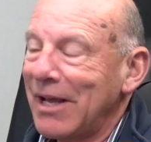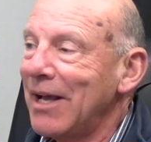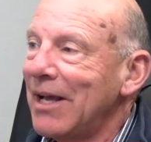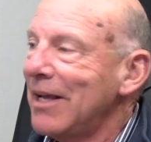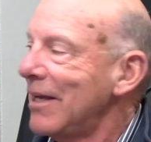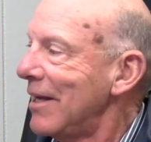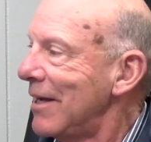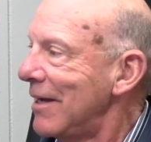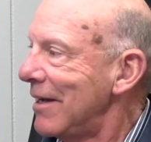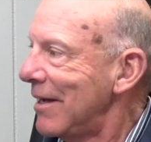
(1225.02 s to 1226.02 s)
Or
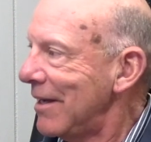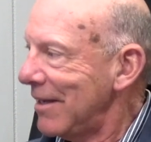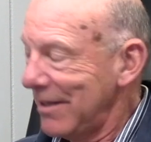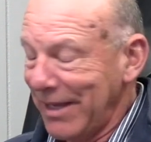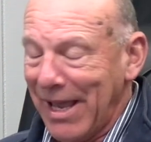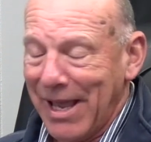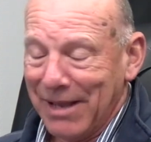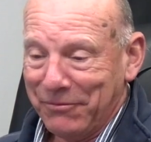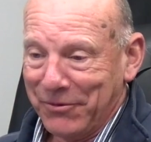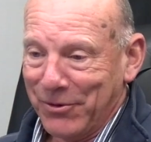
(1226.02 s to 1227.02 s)
Bayshore, even for that
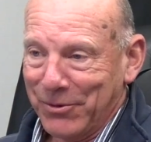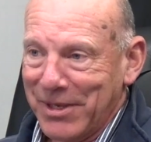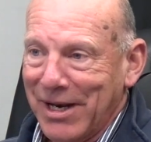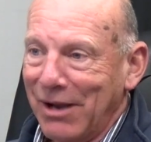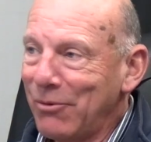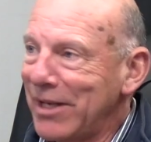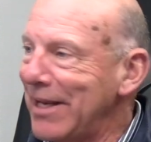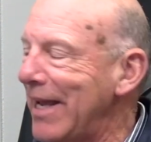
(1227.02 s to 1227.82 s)
matter.